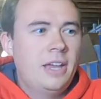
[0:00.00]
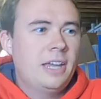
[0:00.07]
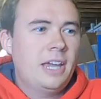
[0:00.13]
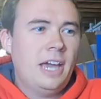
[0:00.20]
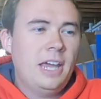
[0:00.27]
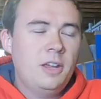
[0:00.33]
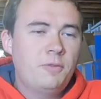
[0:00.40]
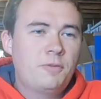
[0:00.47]

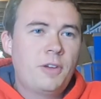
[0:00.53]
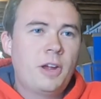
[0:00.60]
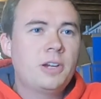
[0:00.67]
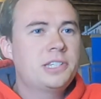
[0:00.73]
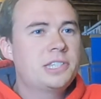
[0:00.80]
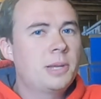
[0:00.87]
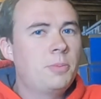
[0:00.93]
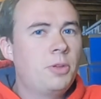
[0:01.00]
Kind of
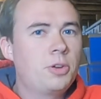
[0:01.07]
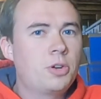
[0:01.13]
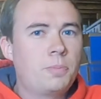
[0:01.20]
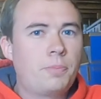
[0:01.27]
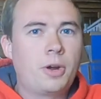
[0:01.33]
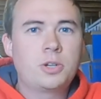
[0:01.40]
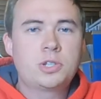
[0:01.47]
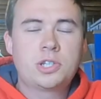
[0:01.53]
very similar to
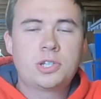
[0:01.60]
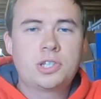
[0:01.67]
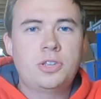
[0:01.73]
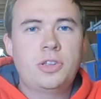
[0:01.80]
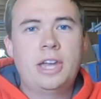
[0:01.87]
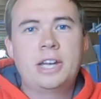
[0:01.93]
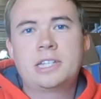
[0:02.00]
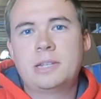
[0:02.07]
parcel
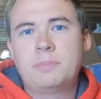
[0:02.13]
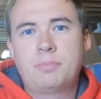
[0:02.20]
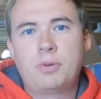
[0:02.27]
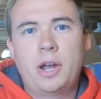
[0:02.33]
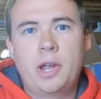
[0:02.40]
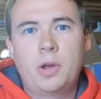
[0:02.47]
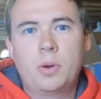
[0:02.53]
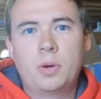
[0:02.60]
select and
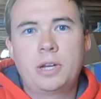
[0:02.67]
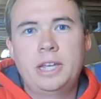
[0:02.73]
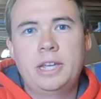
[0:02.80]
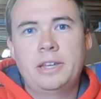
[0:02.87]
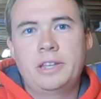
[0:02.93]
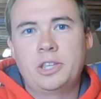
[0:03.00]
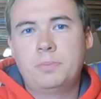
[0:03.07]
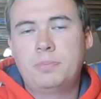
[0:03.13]

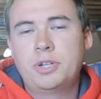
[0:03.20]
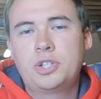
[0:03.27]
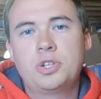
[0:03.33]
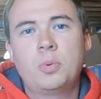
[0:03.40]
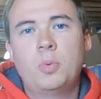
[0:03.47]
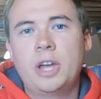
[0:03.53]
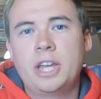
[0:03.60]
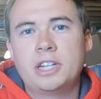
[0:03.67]
priority. You put
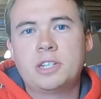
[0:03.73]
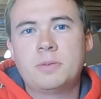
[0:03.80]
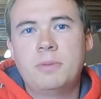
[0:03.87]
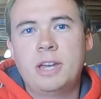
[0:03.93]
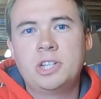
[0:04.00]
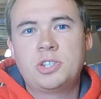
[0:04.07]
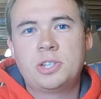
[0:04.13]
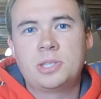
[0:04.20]
your weight and
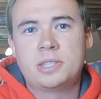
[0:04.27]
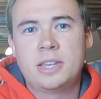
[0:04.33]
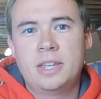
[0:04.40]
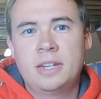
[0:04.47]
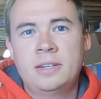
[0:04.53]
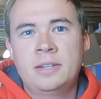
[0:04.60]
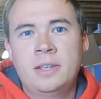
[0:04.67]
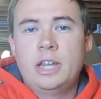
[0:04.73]
dimensions
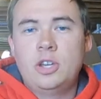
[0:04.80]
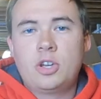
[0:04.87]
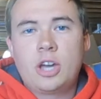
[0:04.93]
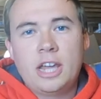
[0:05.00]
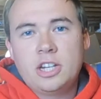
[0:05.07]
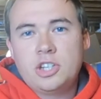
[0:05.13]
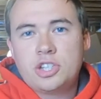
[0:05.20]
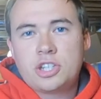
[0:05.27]
in, and you
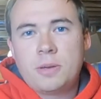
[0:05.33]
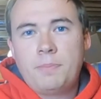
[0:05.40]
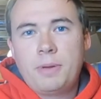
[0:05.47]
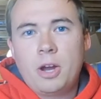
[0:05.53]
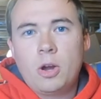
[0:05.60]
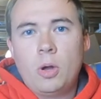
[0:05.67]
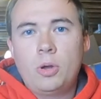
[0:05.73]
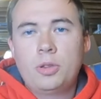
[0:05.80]
kind of just
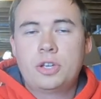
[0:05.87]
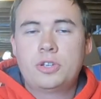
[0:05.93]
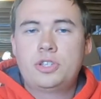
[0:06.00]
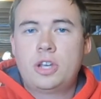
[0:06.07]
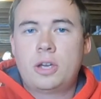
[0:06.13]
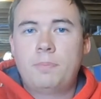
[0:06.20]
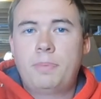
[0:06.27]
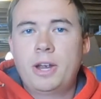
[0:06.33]
compare all those.
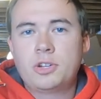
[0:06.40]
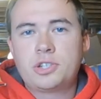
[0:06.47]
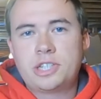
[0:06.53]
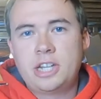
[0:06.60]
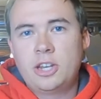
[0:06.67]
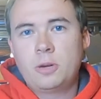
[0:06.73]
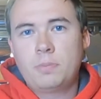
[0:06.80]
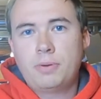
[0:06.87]
You compare
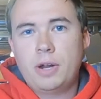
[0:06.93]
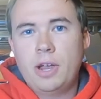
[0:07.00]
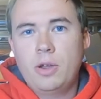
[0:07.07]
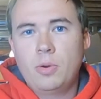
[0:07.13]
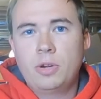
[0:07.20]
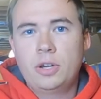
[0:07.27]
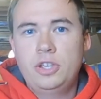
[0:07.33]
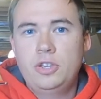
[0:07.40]
standard
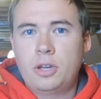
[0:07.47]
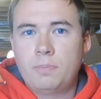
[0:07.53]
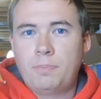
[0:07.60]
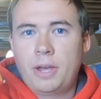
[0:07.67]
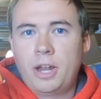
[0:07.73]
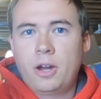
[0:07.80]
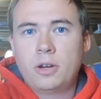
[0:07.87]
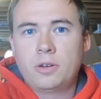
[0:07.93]
priority, you
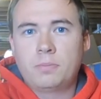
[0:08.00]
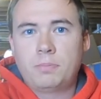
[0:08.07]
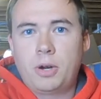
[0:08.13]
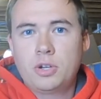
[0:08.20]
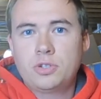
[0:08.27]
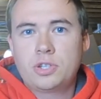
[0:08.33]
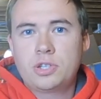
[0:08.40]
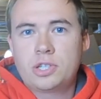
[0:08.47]
compare
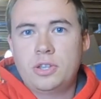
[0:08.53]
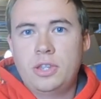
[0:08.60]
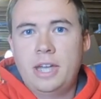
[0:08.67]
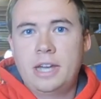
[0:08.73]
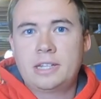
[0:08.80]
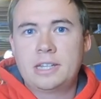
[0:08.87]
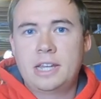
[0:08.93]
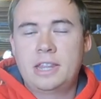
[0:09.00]
parcel
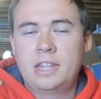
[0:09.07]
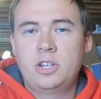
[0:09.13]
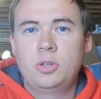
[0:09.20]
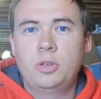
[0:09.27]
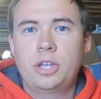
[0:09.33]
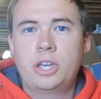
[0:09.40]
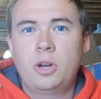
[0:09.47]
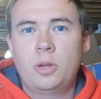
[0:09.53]
select, and then you
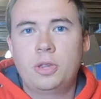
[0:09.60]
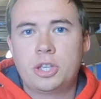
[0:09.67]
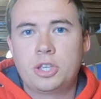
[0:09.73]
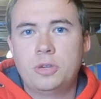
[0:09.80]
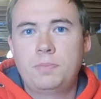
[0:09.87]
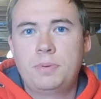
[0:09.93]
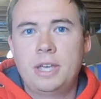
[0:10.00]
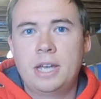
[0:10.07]
look at all the
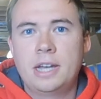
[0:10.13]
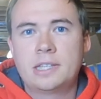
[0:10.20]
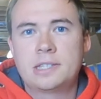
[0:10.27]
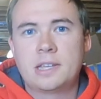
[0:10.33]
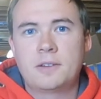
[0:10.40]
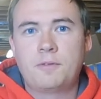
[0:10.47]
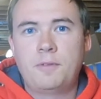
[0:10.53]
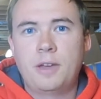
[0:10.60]

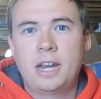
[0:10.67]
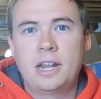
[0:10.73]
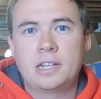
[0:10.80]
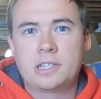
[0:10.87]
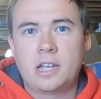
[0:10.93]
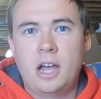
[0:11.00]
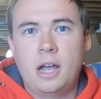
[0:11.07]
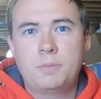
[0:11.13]
UPS and
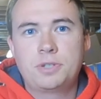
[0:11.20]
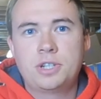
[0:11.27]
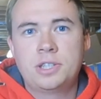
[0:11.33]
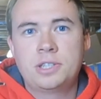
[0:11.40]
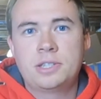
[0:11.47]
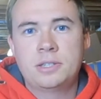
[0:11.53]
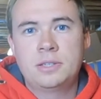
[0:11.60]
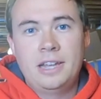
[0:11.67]
FedEx
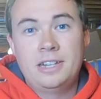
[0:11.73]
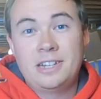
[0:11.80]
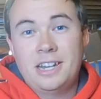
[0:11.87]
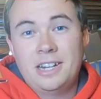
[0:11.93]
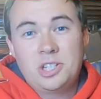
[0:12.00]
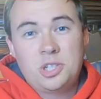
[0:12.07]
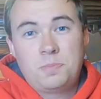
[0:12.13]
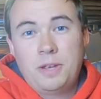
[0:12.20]
options, and you
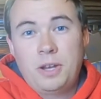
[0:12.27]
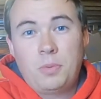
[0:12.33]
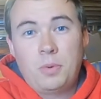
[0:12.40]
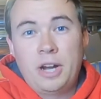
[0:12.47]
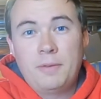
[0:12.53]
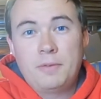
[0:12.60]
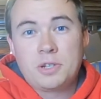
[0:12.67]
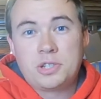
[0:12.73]
kind of just pick
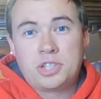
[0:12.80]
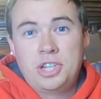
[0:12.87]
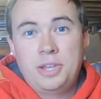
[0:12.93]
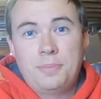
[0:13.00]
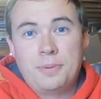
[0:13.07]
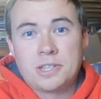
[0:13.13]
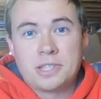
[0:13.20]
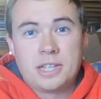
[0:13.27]
whatever is
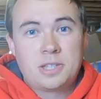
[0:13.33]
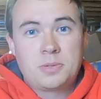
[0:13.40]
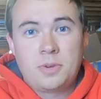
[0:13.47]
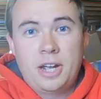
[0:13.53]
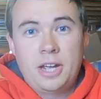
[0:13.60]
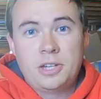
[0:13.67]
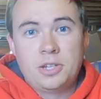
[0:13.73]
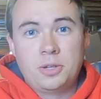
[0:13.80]
cheapest. That's
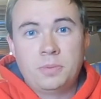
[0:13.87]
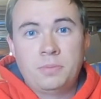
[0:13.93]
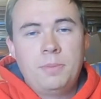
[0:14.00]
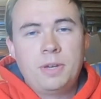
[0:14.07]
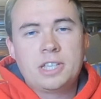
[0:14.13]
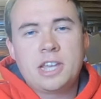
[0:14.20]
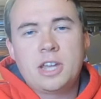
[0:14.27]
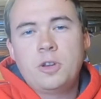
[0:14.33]
what I do,
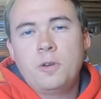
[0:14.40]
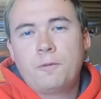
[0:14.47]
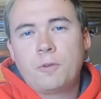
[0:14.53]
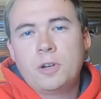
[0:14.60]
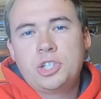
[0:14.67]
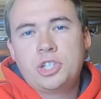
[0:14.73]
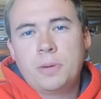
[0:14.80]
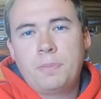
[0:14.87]
because I do
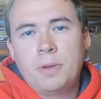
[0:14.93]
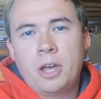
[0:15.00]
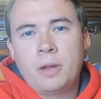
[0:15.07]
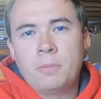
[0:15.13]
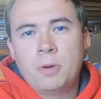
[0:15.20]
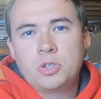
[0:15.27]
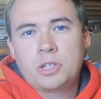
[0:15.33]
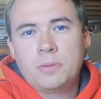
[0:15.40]
free shipping
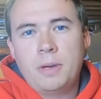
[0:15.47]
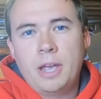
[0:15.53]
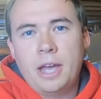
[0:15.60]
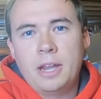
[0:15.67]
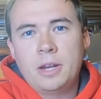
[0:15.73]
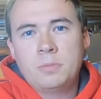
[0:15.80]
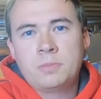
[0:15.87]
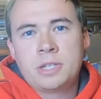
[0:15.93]
on most of my
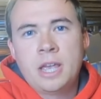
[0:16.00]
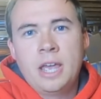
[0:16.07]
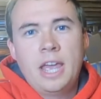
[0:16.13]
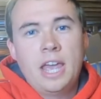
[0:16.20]
items.